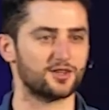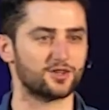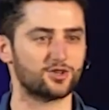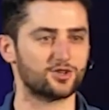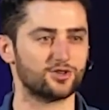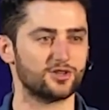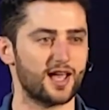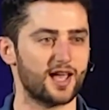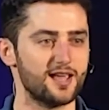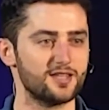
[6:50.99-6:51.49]
The
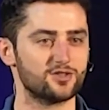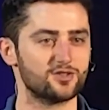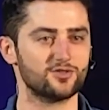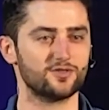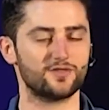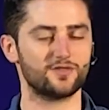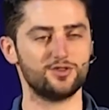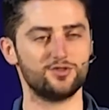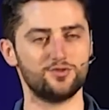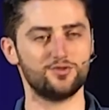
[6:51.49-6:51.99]
creator
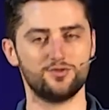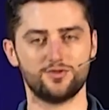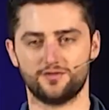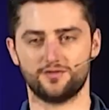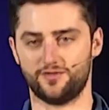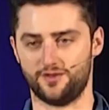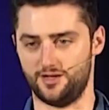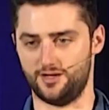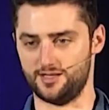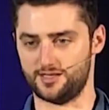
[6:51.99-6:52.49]
of the
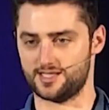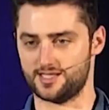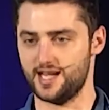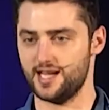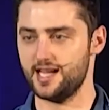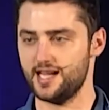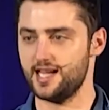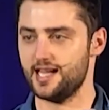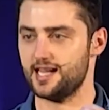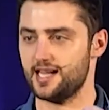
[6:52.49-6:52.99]
universe
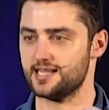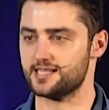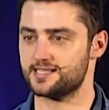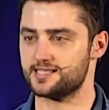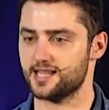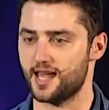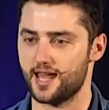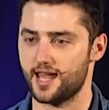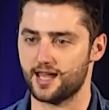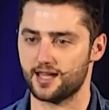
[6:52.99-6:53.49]
is
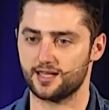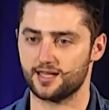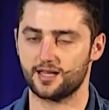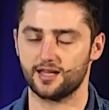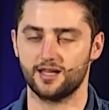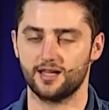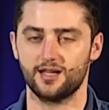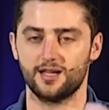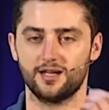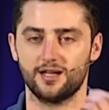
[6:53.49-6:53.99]

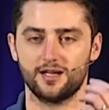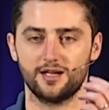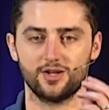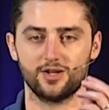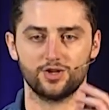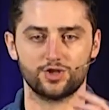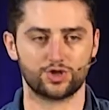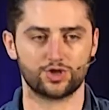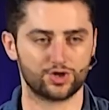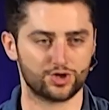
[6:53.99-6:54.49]
saying,
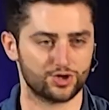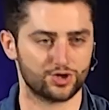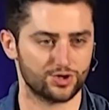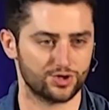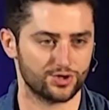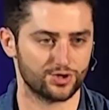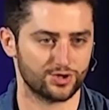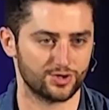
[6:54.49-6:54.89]
shh,